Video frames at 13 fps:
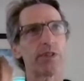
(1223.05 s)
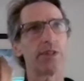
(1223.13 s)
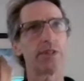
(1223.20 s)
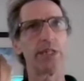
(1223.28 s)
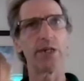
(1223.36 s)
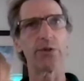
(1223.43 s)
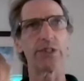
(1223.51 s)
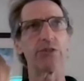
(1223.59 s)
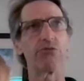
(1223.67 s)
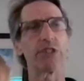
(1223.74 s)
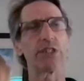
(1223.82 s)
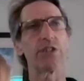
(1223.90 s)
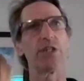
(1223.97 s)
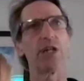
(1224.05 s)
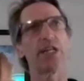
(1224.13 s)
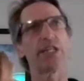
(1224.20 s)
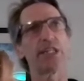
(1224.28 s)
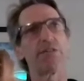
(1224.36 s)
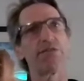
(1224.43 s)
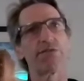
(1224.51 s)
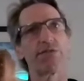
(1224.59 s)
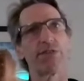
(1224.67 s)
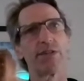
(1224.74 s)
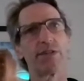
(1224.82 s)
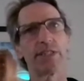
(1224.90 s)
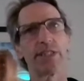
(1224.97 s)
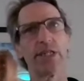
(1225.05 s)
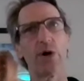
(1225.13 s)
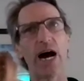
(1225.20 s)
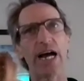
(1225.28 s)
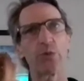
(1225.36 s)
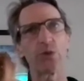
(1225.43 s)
in real life, I